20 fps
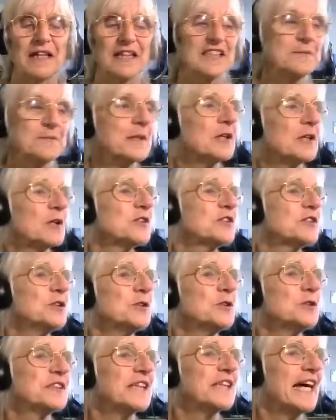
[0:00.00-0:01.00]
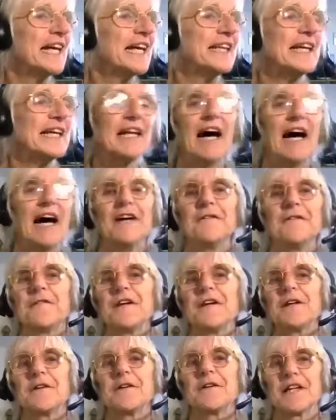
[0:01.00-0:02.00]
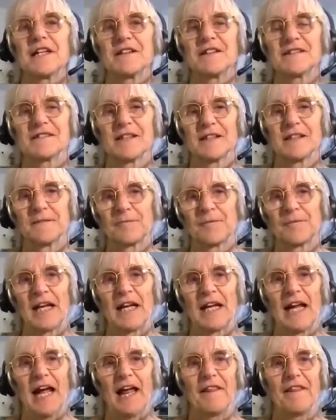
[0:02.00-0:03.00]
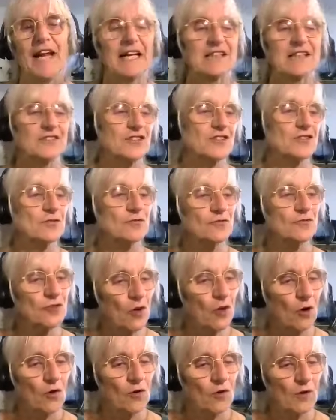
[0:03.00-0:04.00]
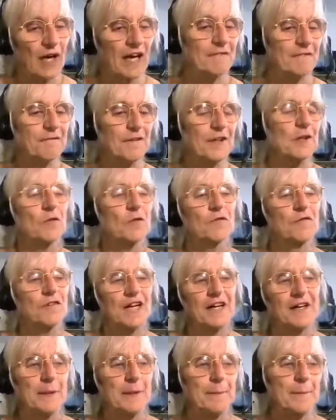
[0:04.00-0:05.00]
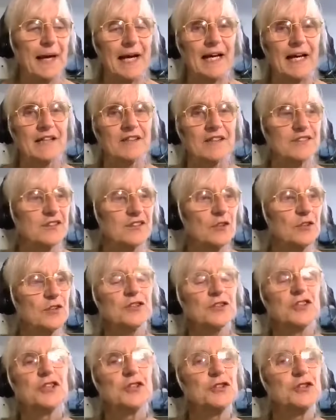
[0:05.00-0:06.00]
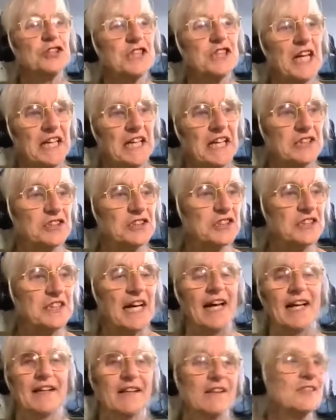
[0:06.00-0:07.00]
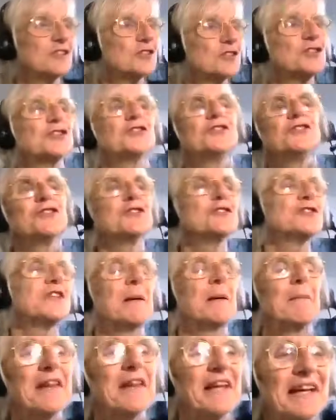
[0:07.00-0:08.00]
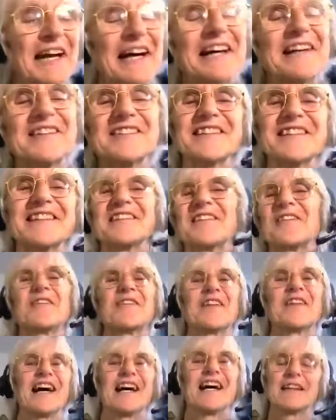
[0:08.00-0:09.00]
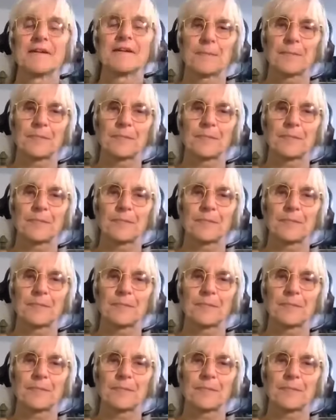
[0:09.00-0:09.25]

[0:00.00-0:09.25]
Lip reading: It's because you said that I feel this, and that's wrong. I feel very bad. So you should change that. You should do something else and all that.